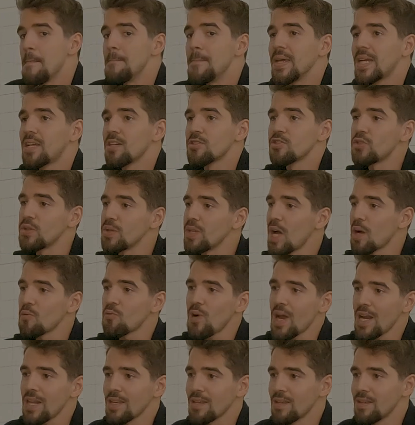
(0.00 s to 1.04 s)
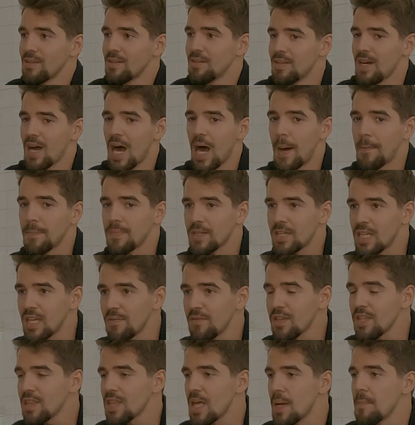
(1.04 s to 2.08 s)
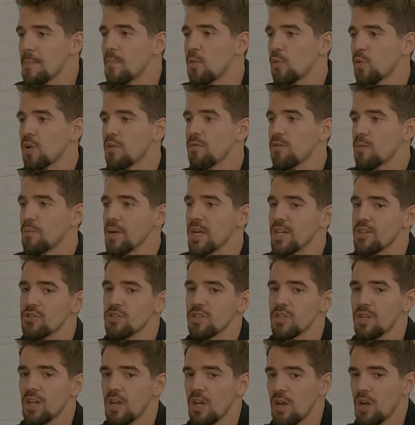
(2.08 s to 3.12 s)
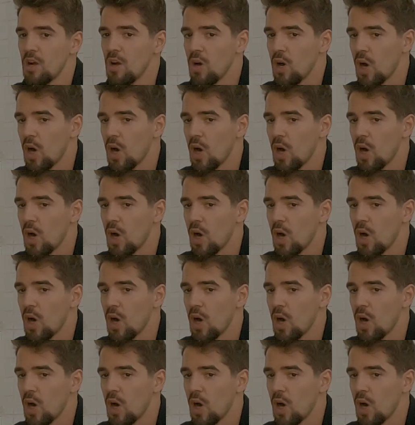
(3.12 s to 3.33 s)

Because they're not ready. I'm giving them more information